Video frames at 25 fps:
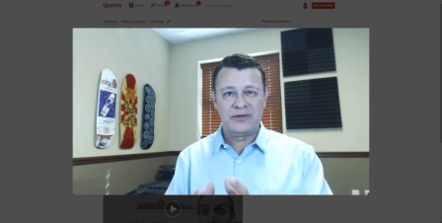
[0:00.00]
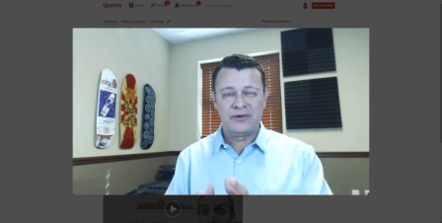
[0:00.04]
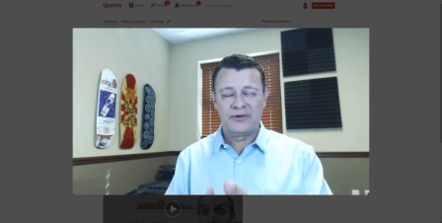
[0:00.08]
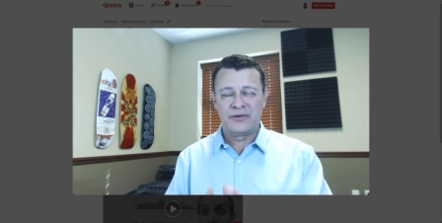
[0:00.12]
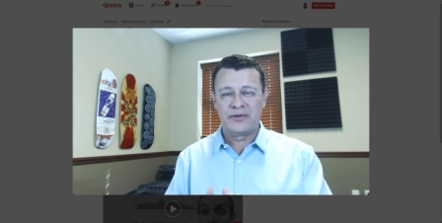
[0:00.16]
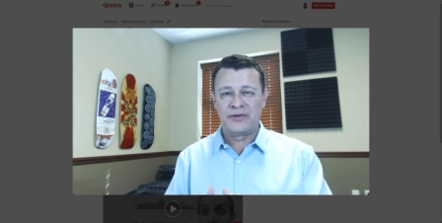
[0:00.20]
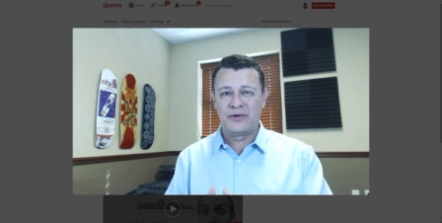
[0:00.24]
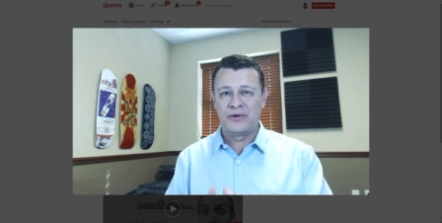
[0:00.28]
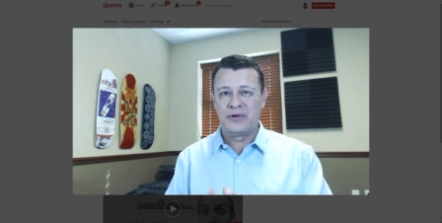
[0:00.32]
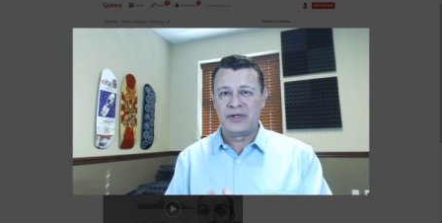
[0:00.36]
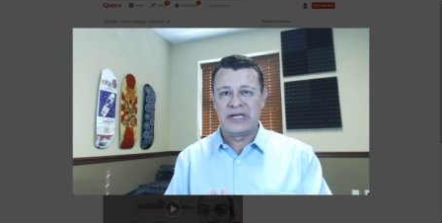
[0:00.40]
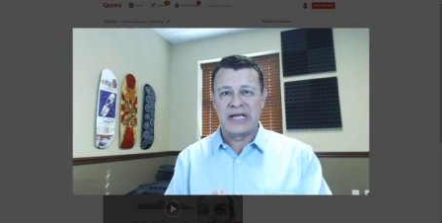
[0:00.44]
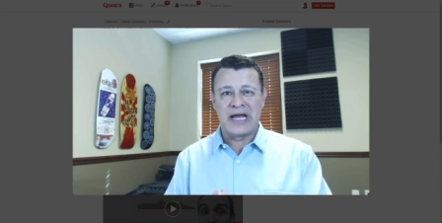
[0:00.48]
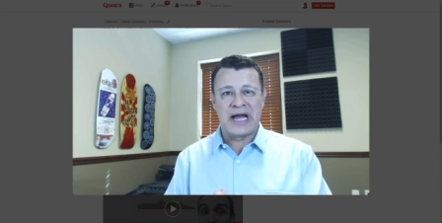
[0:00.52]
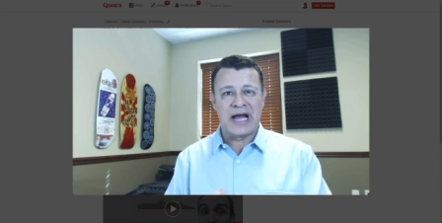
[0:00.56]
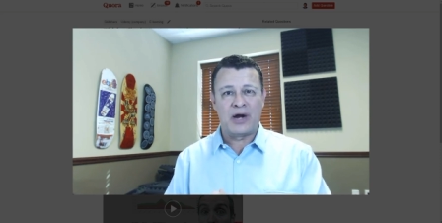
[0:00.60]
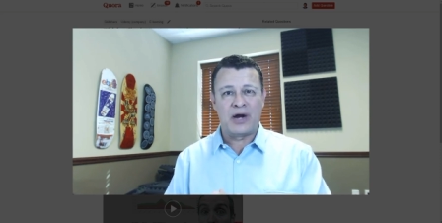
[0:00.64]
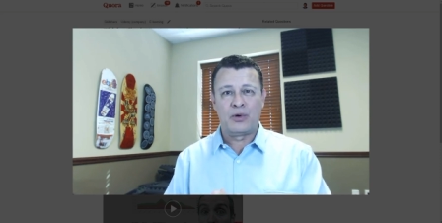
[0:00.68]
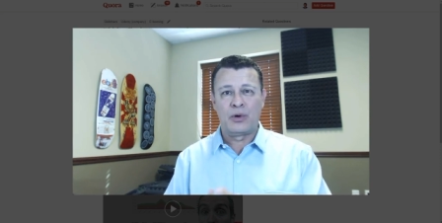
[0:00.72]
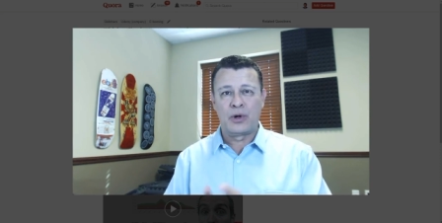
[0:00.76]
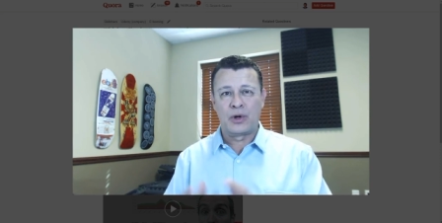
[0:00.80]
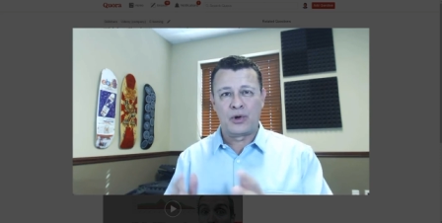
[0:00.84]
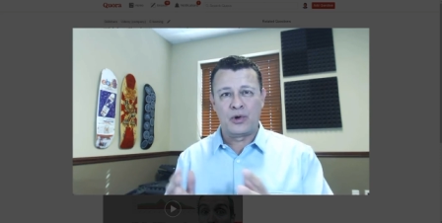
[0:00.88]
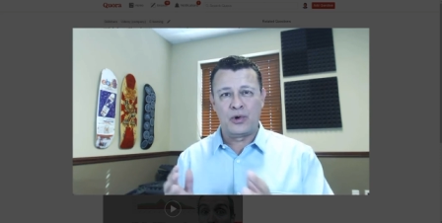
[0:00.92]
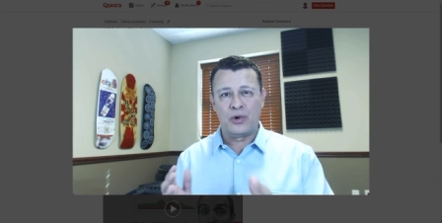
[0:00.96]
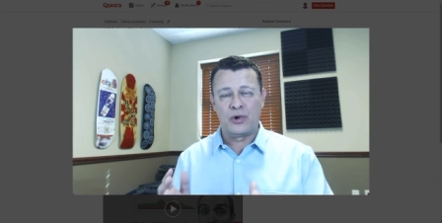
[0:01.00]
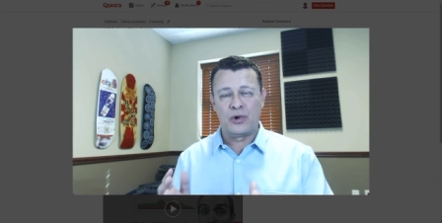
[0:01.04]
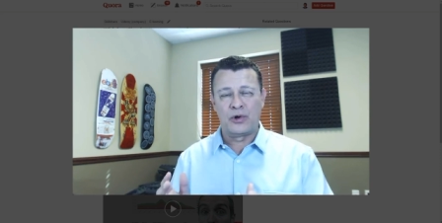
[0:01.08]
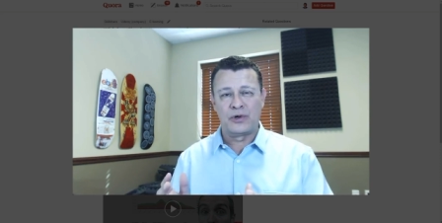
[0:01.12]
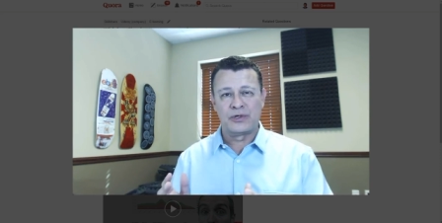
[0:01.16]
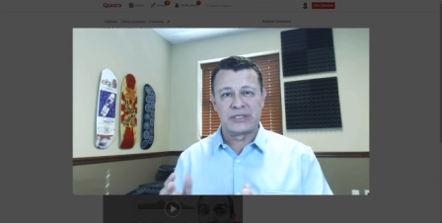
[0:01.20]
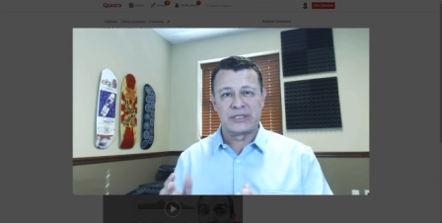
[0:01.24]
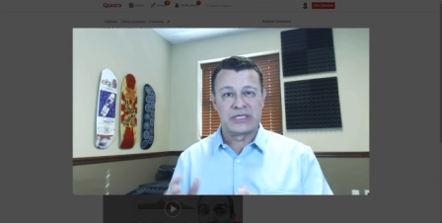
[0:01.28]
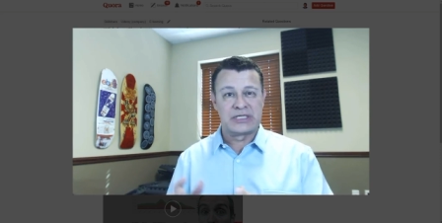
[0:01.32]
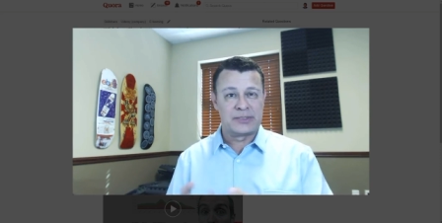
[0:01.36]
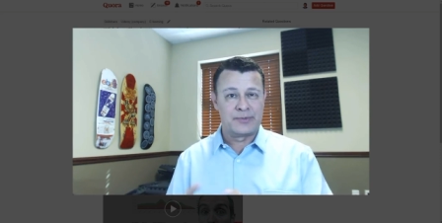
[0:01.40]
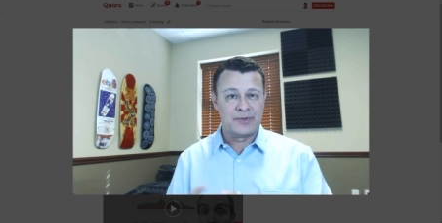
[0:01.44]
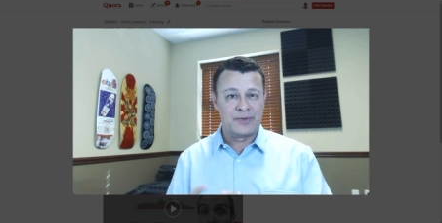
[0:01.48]
or 30 hour
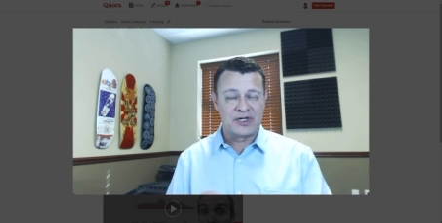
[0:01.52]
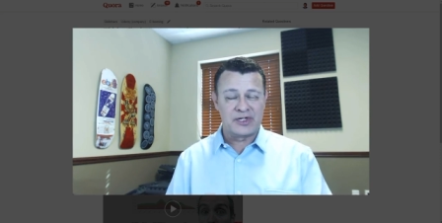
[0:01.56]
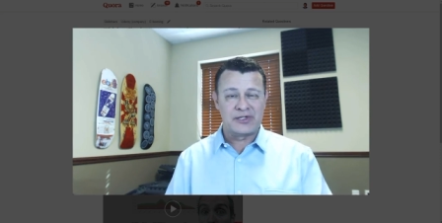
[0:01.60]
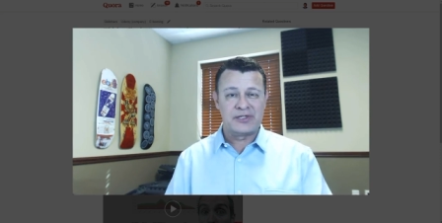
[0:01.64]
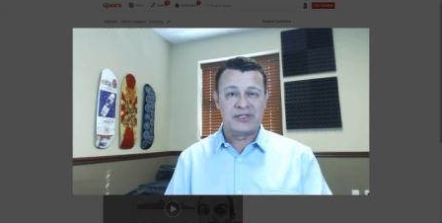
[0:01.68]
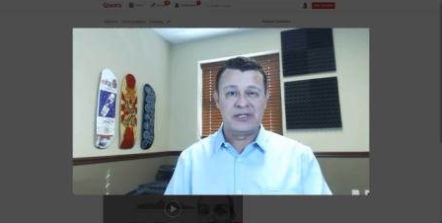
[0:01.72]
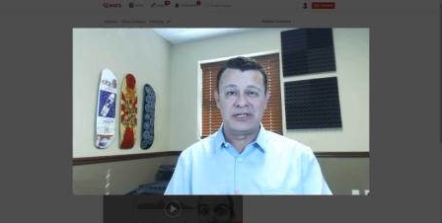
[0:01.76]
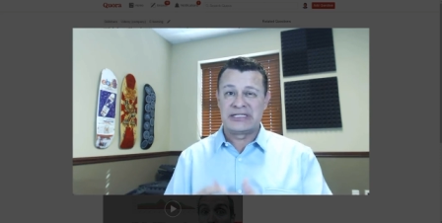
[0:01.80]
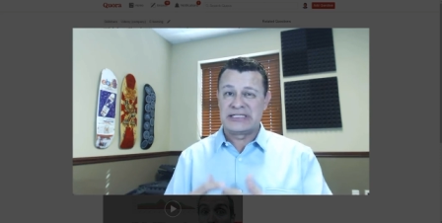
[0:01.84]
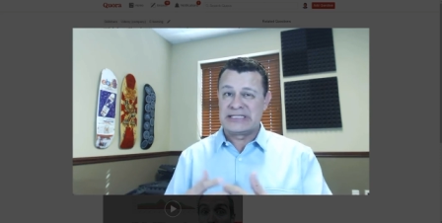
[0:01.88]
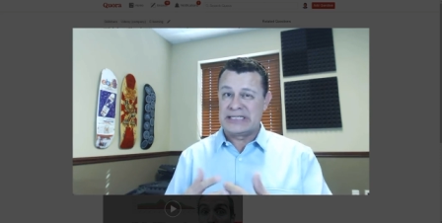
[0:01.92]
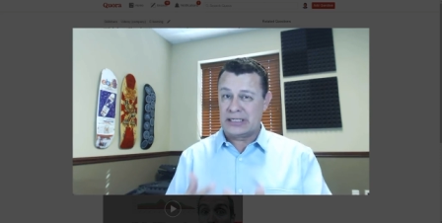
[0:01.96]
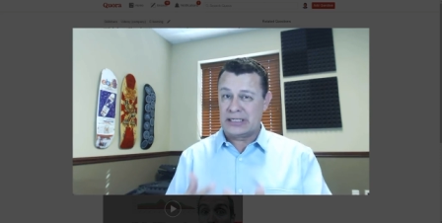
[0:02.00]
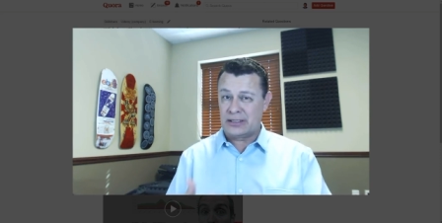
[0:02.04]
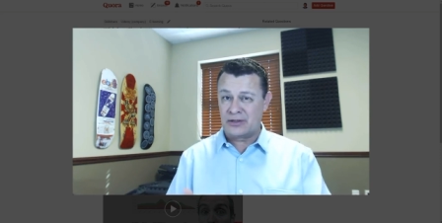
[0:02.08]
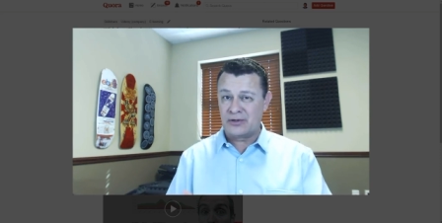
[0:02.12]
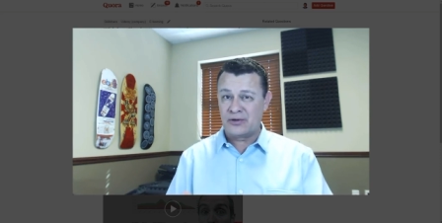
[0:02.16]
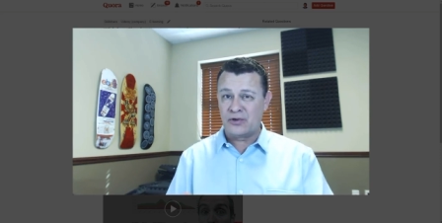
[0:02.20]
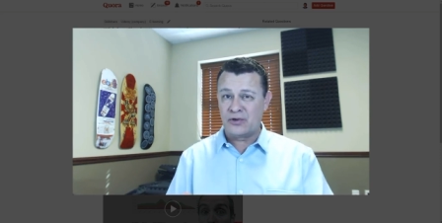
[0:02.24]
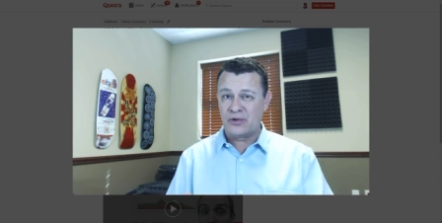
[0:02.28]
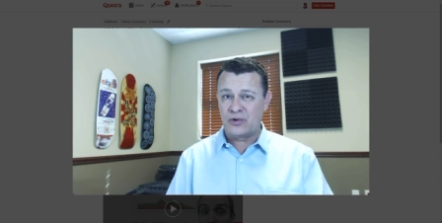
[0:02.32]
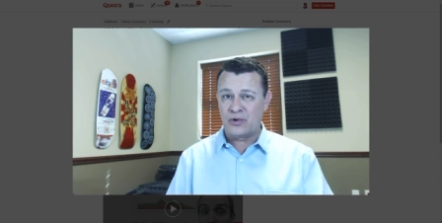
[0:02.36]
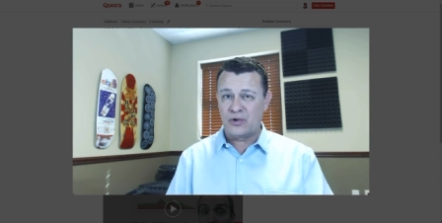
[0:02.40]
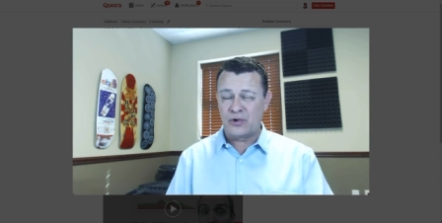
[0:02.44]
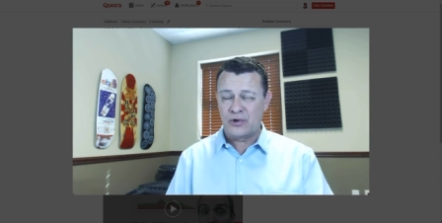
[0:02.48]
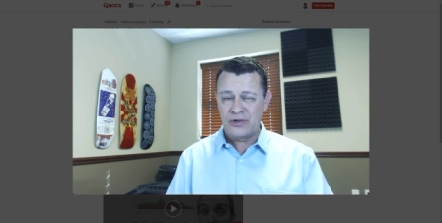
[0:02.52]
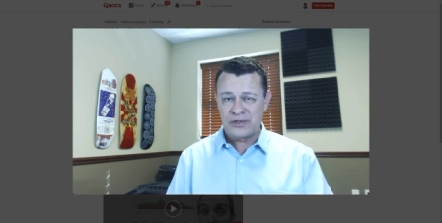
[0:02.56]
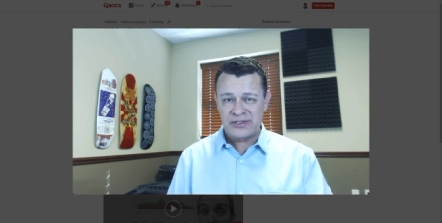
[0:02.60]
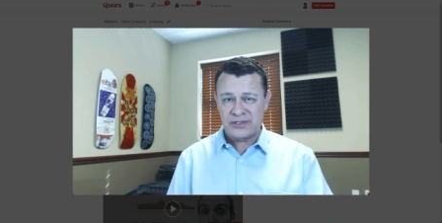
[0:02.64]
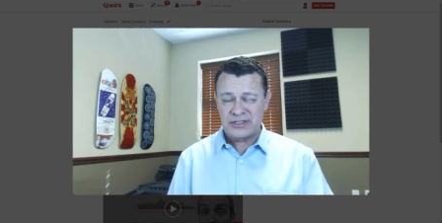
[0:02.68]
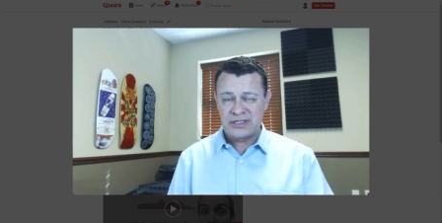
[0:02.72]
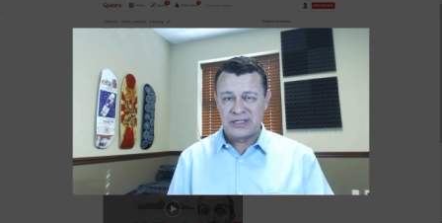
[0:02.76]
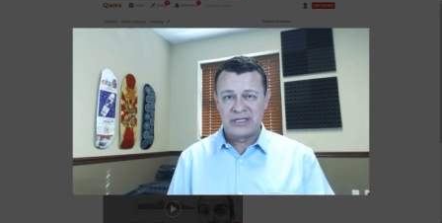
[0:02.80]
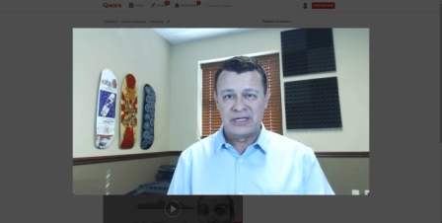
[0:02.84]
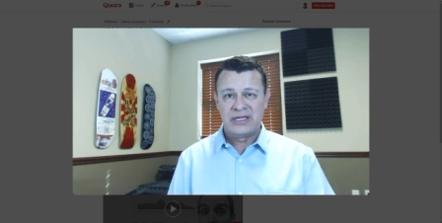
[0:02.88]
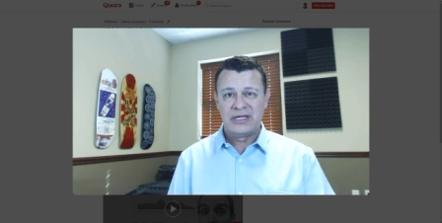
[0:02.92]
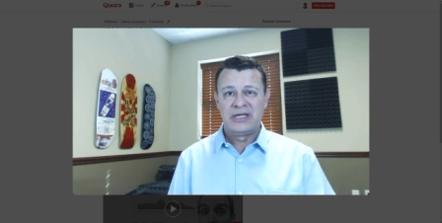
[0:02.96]
course, especially a technical course,